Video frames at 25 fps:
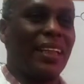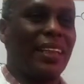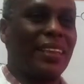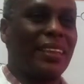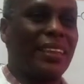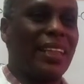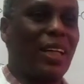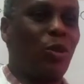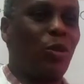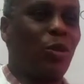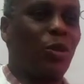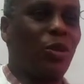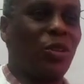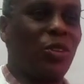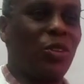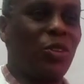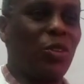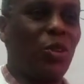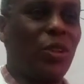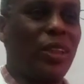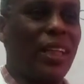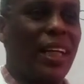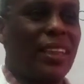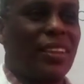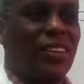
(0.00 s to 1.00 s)
Now
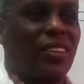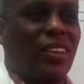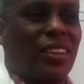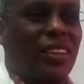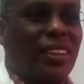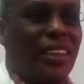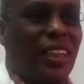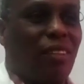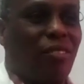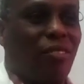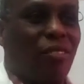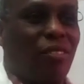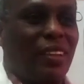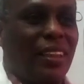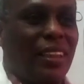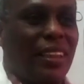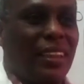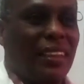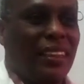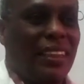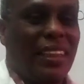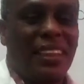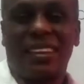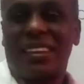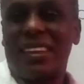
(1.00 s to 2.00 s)
you'd ask yourself,
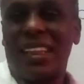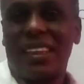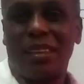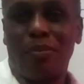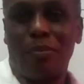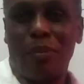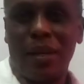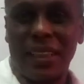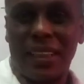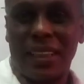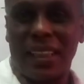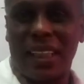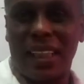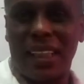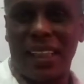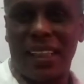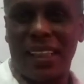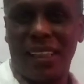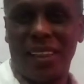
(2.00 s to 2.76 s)
does that matter?